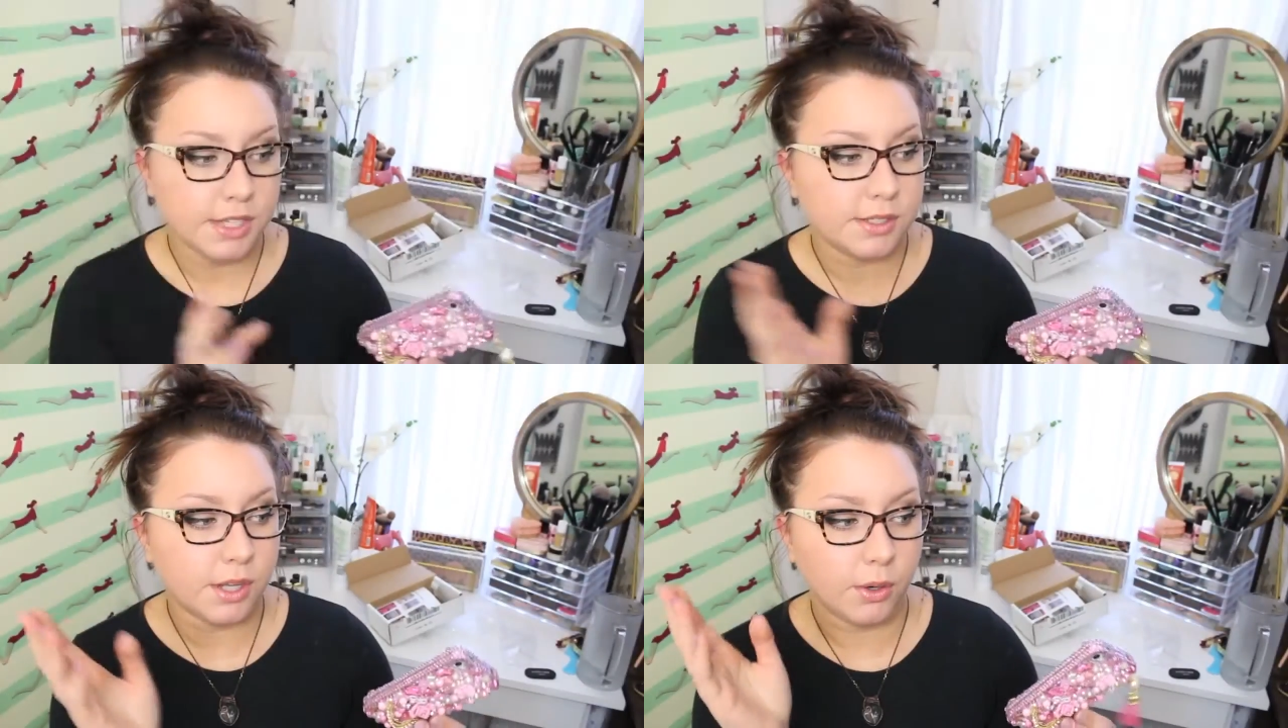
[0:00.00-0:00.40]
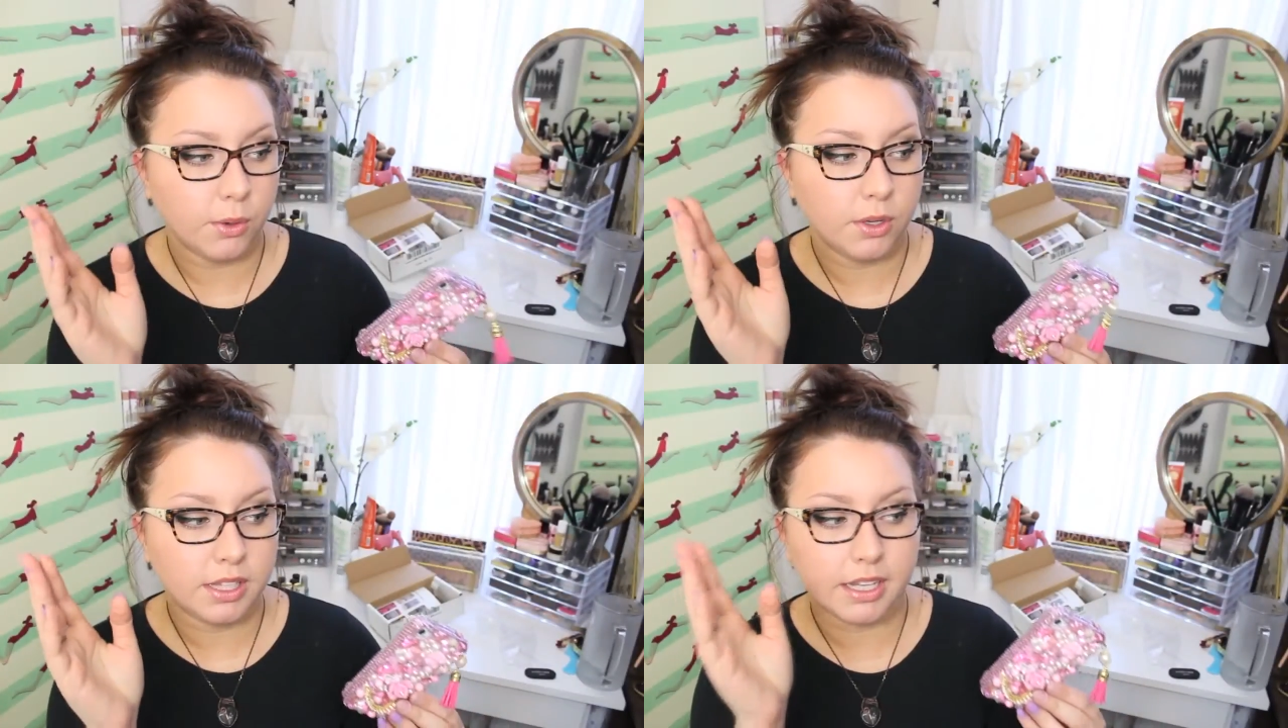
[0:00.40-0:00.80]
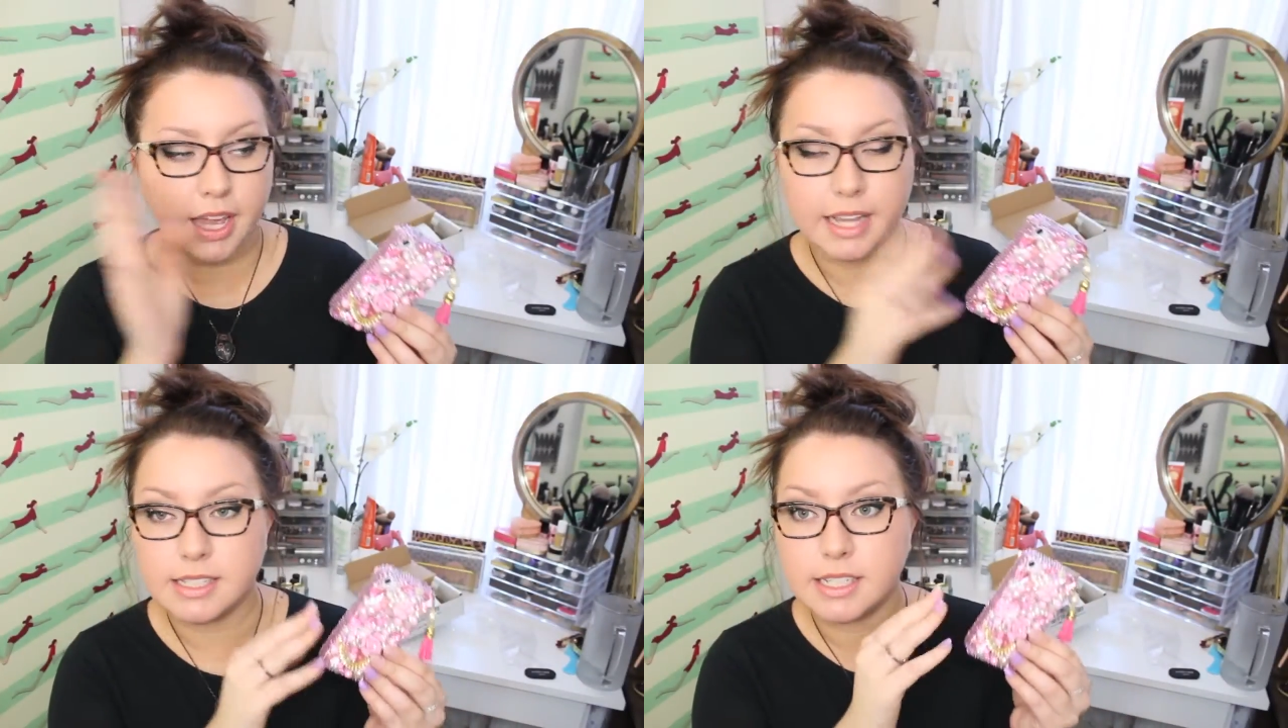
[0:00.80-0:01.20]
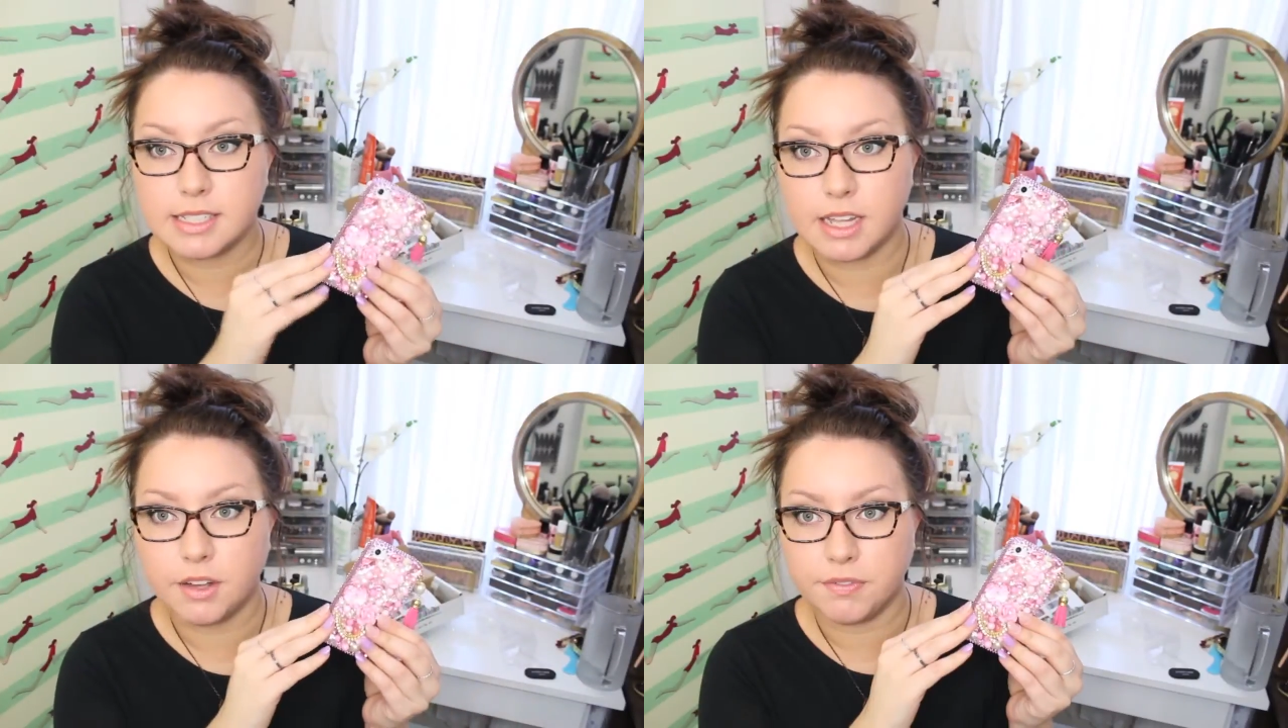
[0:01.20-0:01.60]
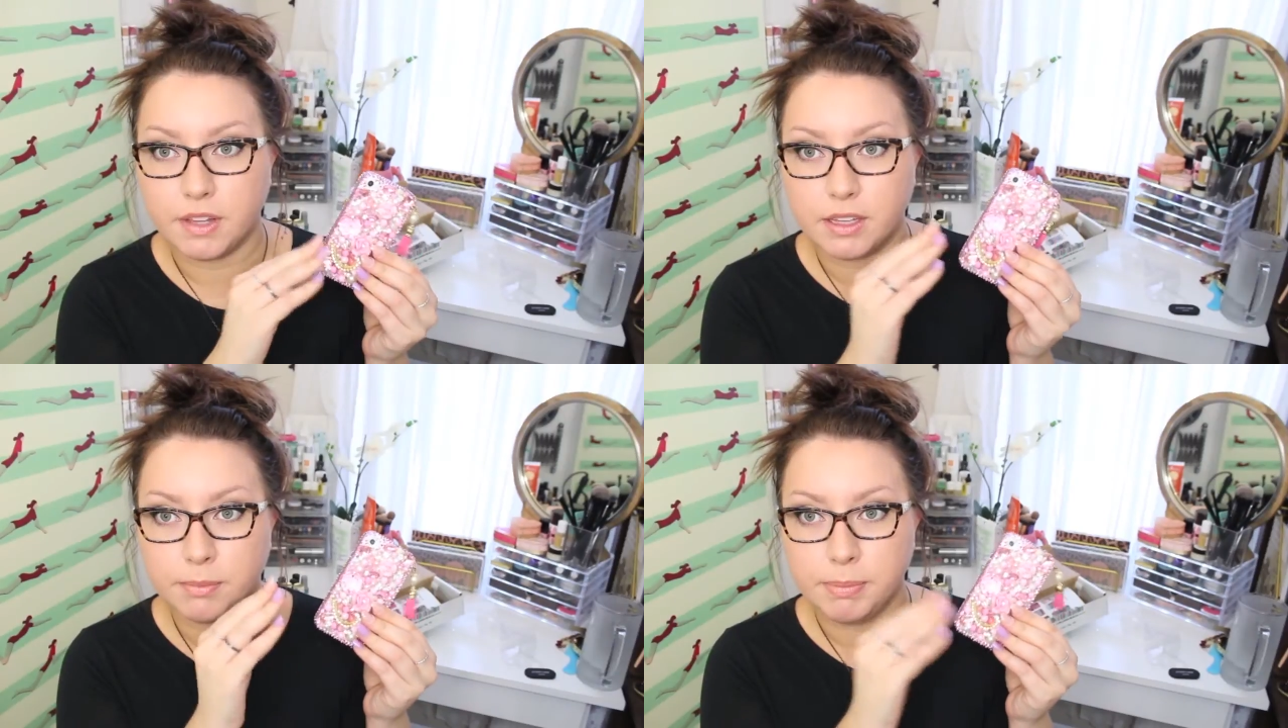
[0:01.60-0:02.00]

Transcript: So the case itself that the